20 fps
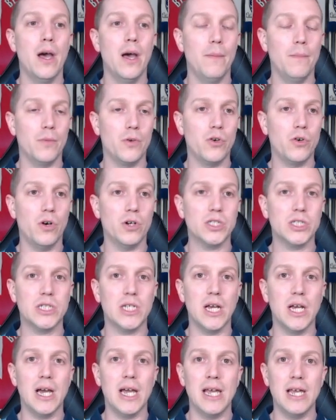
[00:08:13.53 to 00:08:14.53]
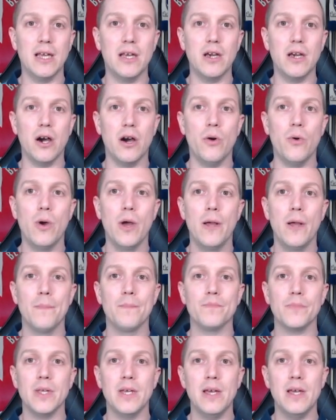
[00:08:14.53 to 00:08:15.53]
Costa in goal,
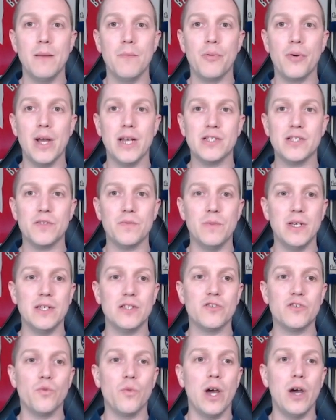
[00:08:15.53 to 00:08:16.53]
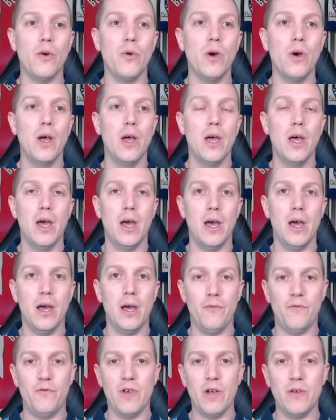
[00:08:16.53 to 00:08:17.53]
he impressed me as well.
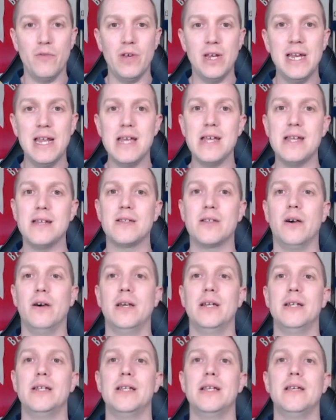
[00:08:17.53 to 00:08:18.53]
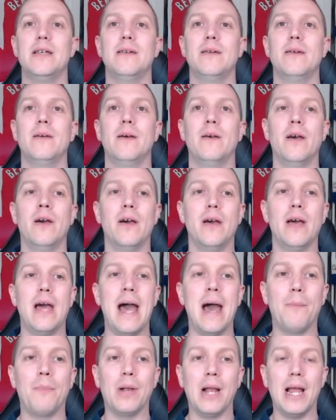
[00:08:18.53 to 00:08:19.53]
Very neat, tidy
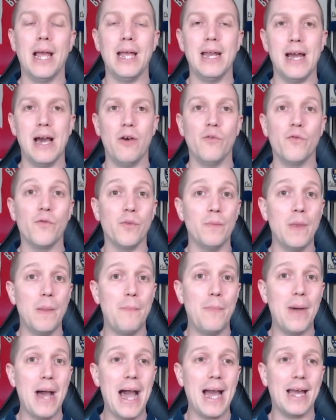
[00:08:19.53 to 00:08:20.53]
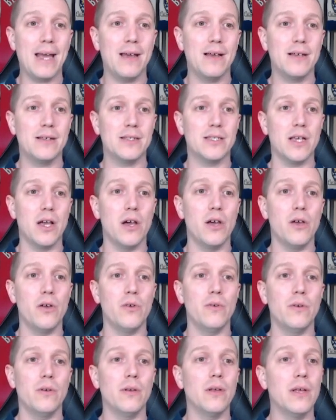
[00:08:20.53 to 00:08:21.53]
at playing out from the back, so
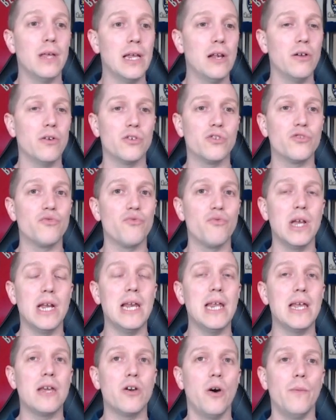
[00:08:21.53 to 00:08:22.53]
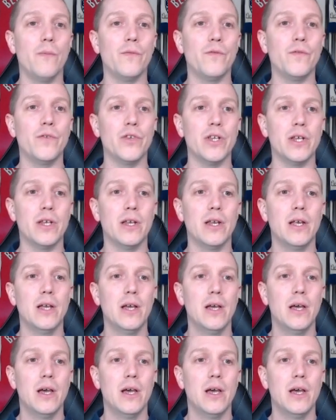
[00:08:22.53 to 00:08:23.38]
he looks really confident.